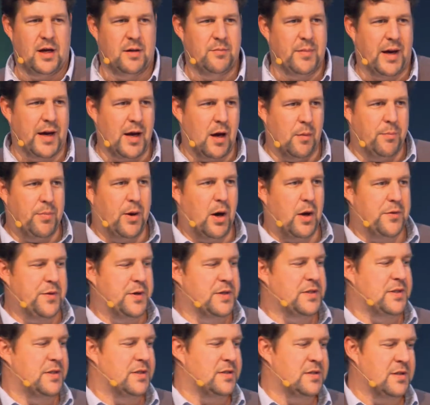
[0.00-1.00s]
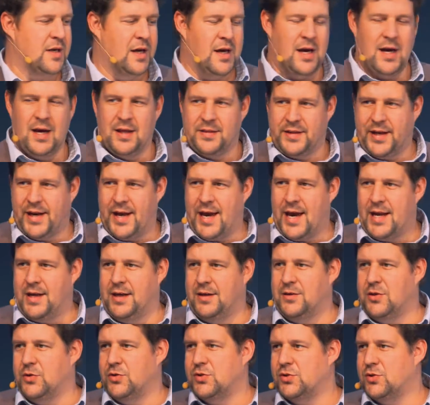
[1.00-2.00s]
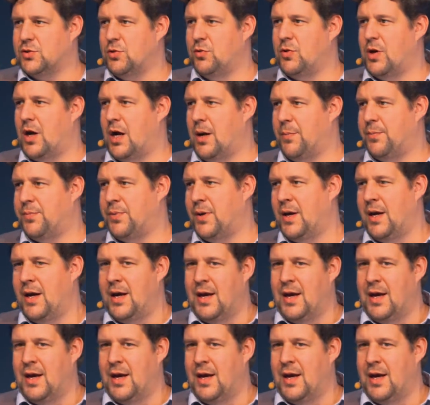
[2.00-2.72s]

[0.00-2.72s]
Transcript: and my hypothesis that adding those two up,